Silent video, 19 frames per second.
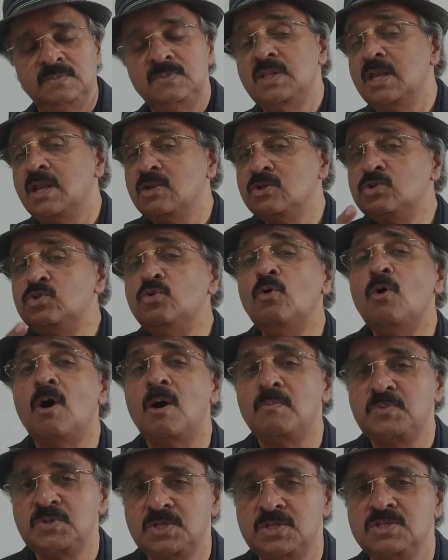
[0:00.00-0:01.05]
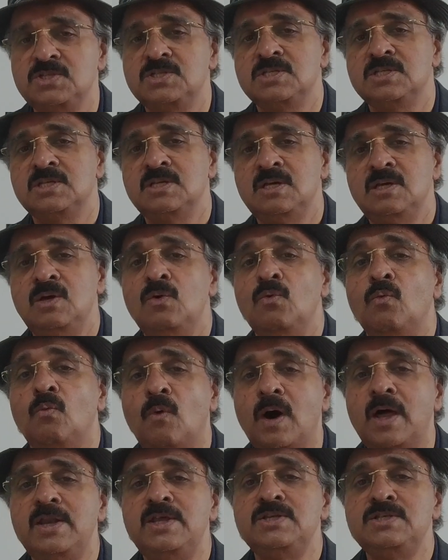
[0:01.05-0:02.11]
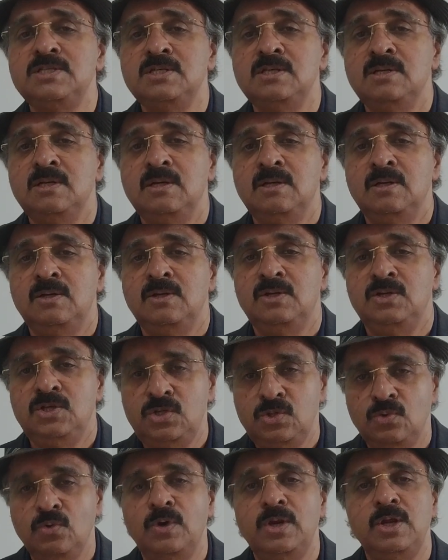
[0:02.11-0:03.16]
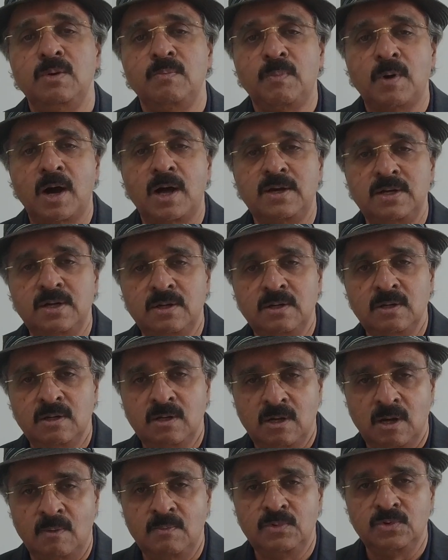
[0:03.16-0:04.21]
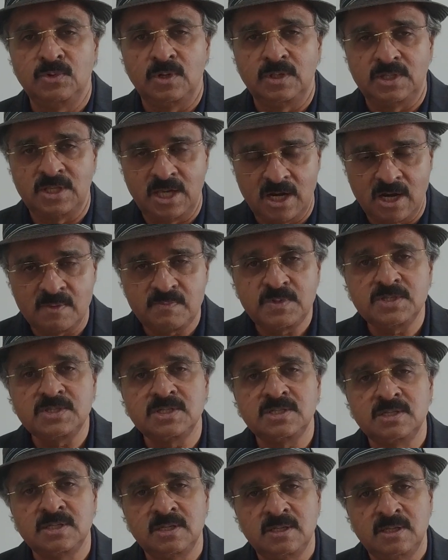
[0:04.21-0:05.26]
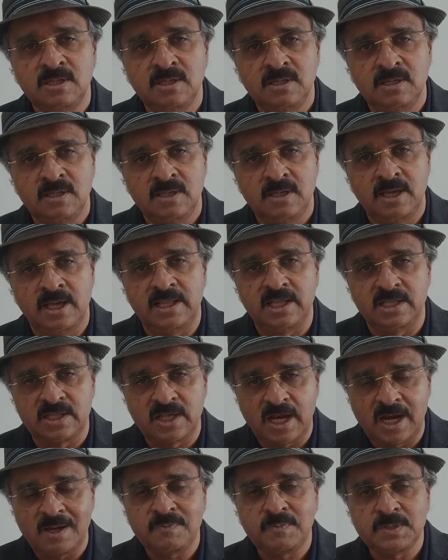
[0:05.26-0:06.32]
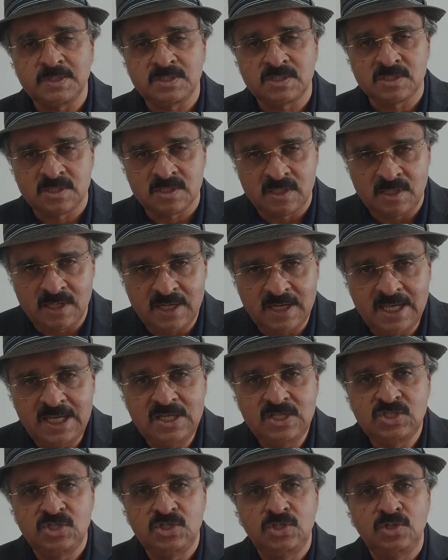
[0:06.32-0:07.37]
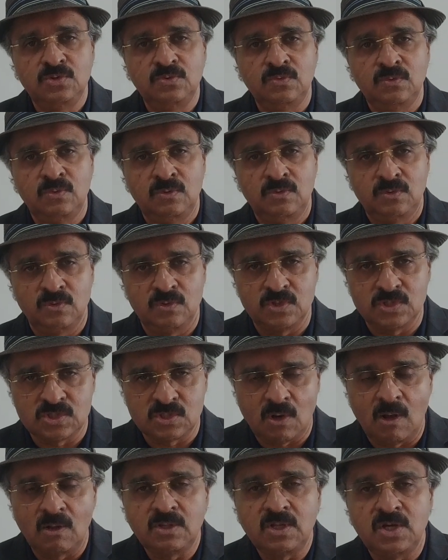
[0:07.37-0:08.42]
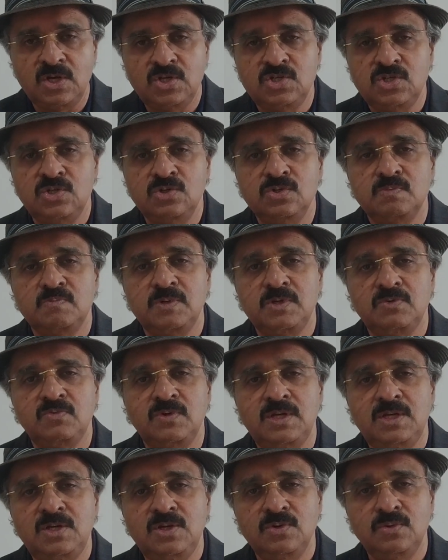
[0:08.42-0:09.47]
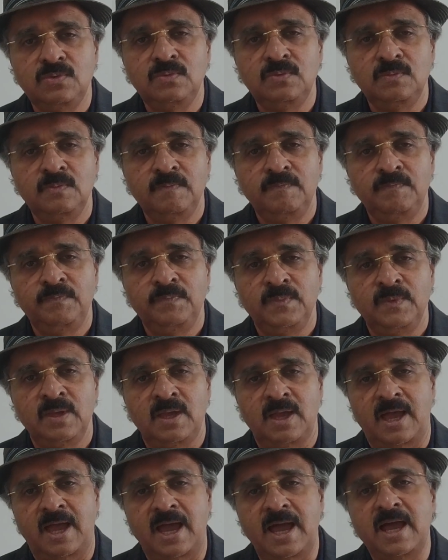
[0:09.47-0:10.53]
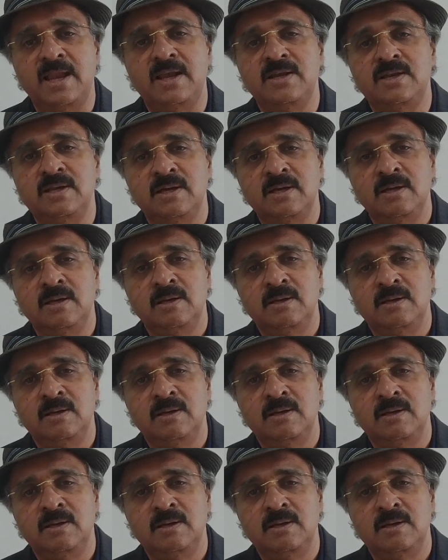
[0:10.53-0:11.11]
There are two options. One is you and your partner come to a therapist, and the therapist leads you to resolve the issues between you and